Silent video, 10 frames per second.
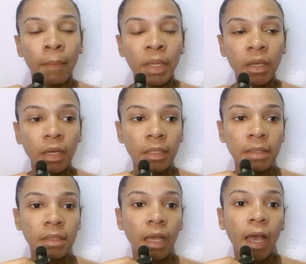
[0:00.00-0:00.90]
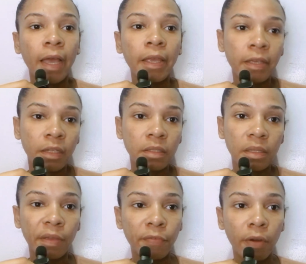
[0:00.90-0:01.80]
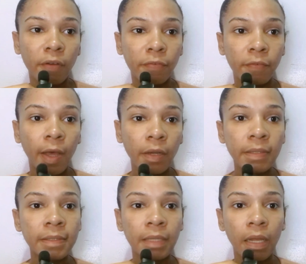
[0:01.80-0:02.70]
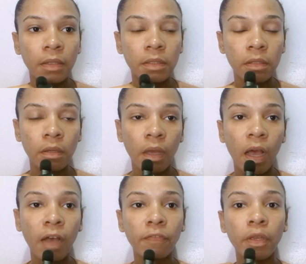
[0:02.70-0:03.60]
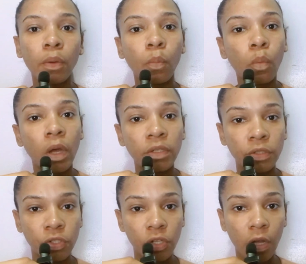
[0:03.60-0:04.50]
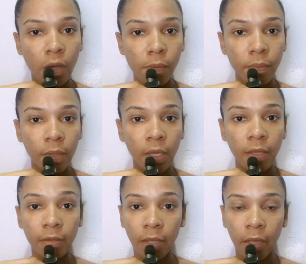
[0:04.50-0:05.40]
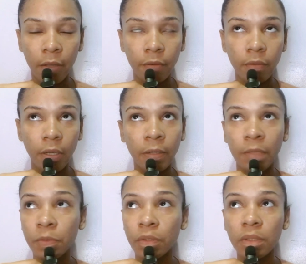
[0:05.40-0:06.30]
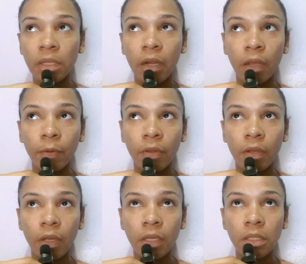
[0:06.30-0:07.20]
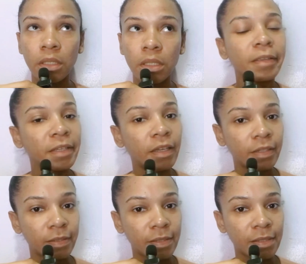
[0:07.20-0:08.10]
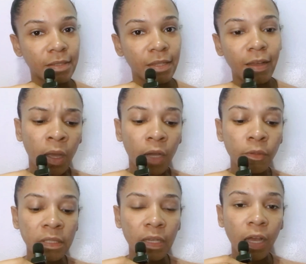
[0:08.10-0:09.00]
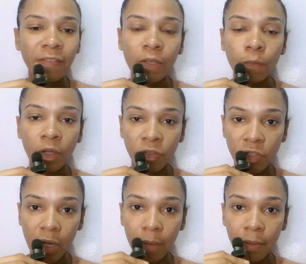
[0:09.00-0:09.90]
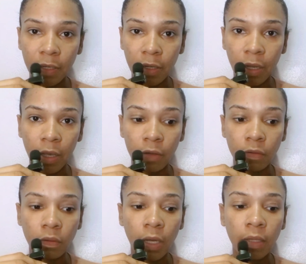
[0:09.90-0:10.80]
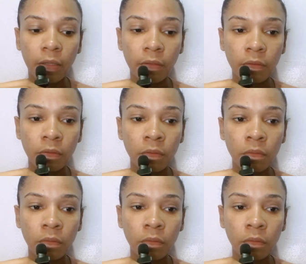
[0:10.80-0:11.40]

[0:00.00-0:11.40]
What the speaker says: Because I can say for a fact that having one job in Guyana, and I'm so sorry about the noise. Yes, I will say having one job in Guyana and